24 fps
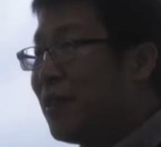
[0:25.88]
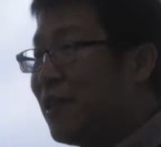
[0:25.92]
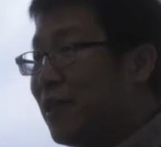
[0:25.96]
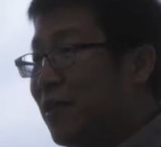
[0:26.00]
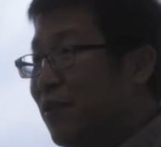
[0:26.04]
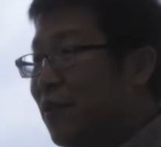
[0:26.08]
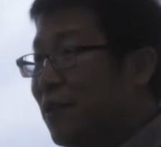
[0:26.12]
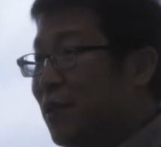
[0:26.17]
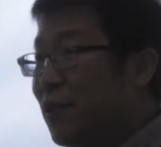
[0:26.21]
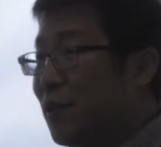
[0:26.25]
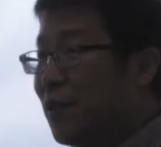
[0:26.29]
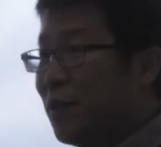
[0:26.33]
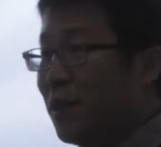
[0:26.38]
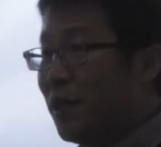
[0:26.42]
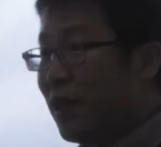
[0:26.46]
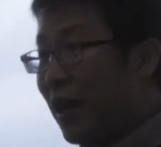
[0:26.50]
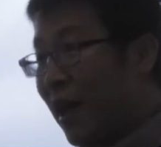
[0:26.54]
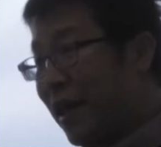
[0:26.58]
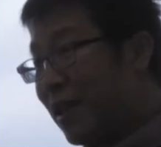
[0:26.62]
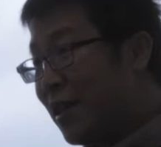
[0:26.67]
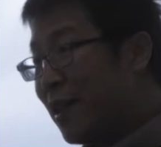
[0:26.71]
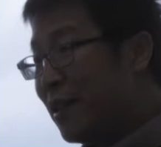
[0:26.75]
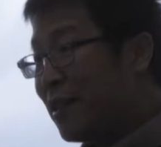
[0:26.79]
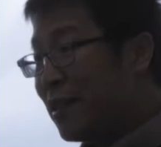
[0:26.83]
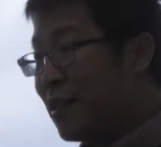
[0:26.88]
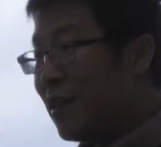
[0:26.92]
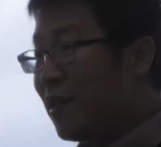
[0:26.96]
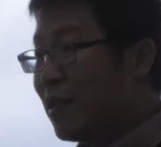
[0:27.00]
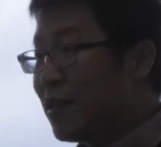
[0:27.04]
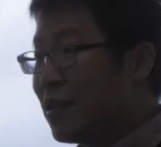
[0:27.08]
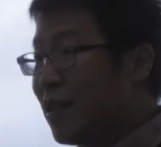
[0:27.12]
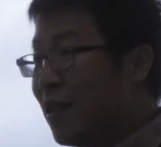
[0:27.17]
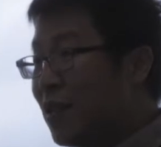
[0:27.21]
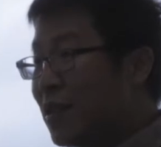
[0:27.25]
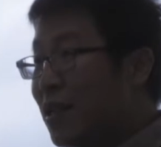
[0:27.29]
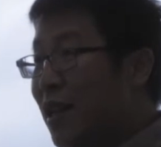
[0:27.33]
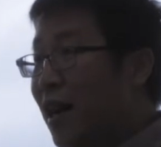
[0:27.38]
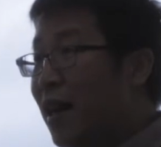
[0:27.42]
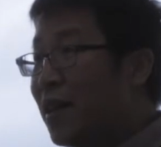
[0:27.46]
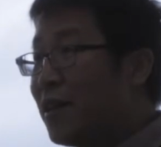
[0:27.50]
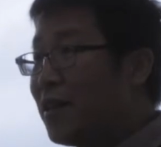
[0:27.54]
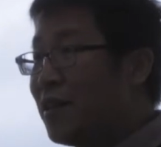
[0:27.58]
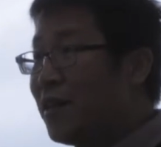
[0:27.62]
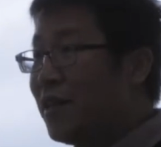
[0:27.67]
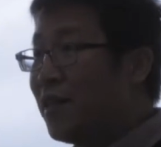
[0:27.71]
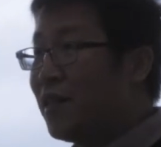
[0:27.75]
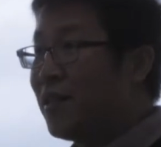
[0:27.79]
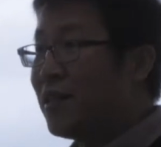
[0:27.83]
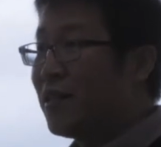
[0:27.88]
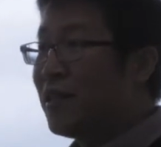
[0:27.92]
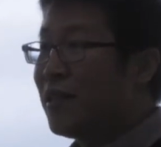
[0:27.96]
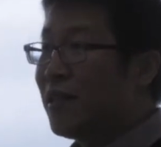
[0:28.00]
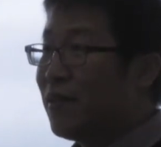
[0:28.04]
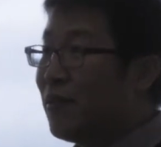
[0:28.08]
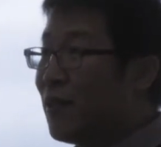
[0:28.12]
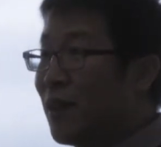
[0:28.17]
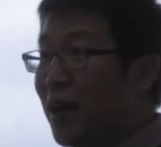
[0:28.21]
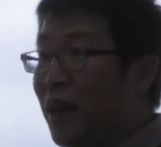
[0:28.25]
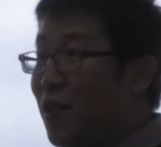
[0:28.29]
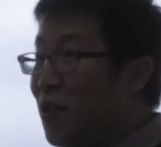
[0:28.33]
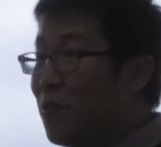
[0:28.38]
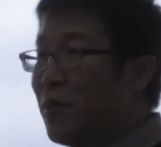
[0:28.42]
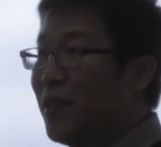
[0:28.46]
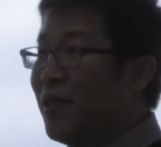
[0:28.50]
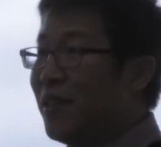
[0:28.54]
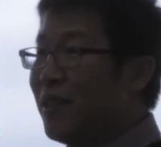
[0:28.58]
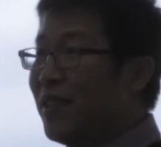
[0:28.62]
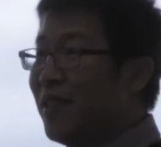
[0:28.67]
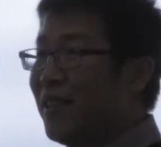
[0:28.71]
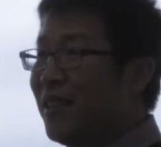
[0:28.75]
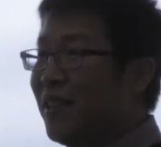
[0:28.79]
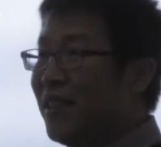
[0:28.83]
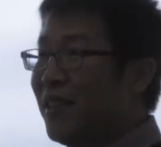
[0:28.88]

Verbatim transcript: to include uh, assisting us in the designing